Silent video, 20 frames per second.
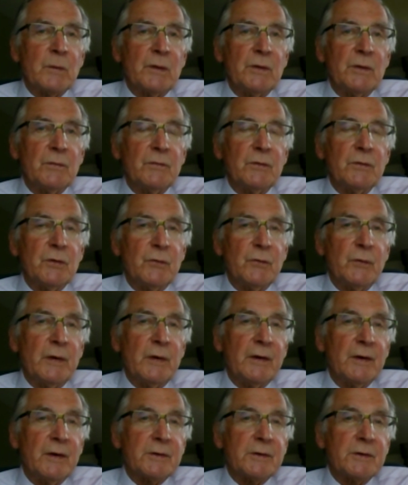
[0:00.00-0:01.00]
you've
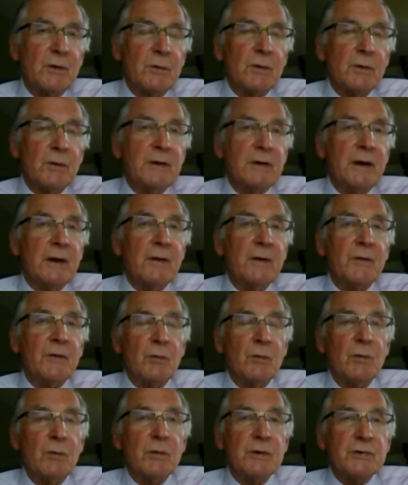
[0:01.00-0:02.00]
really got to look down the
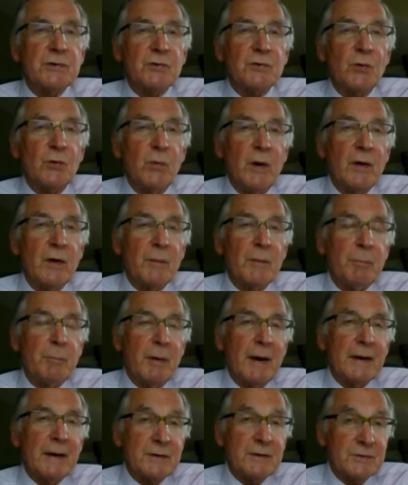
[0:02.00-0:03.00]
road as to where the
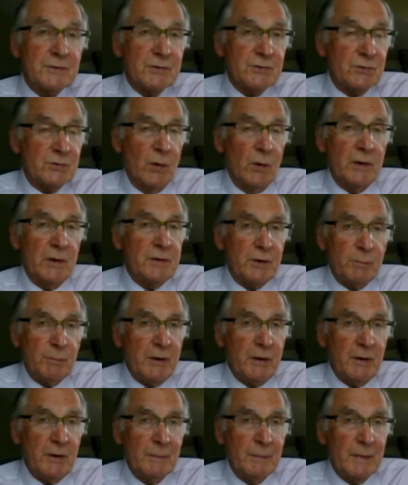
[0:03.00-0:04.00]
practice is going to
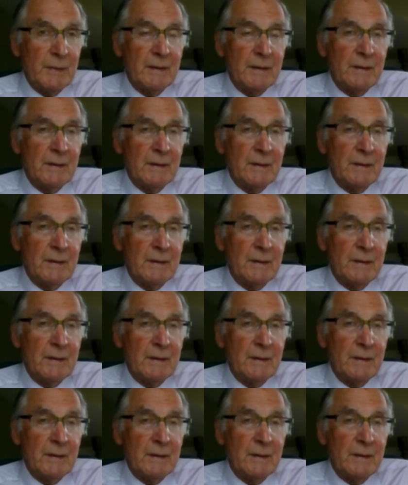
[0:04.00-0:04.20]
be